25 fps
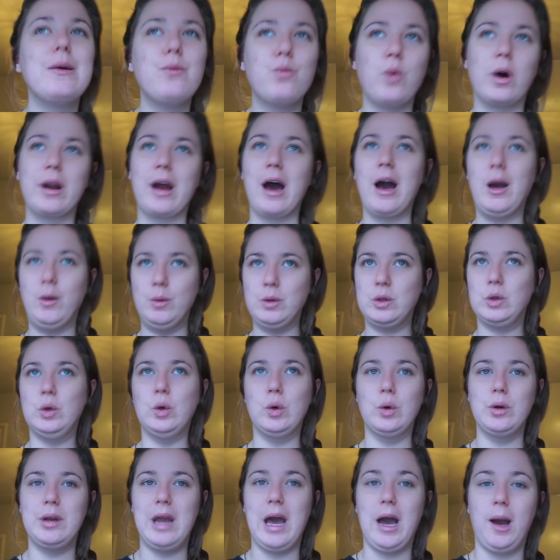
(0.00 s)
what I would
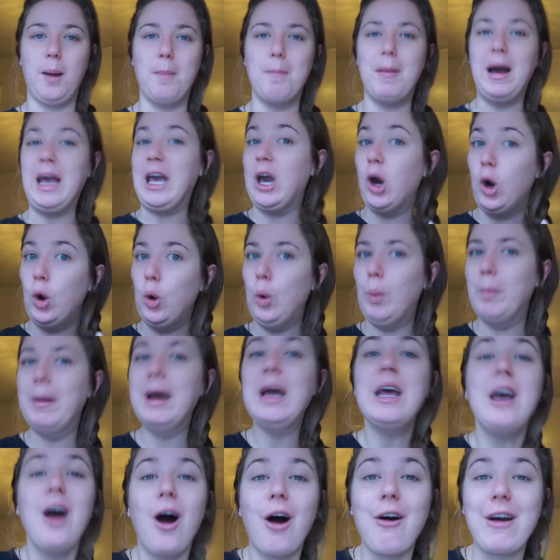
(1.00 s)
call now my home.
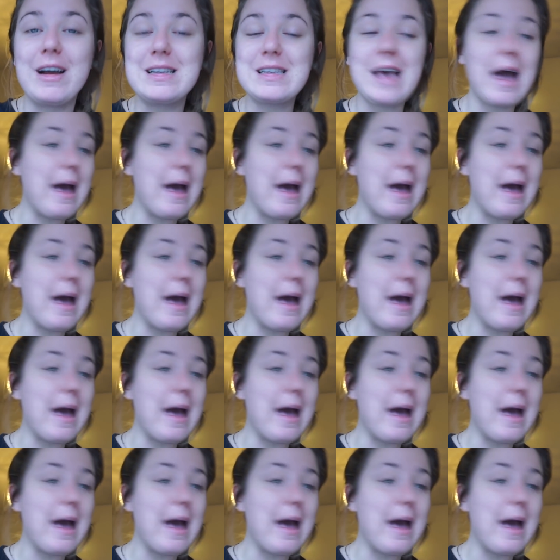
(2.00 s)
All right,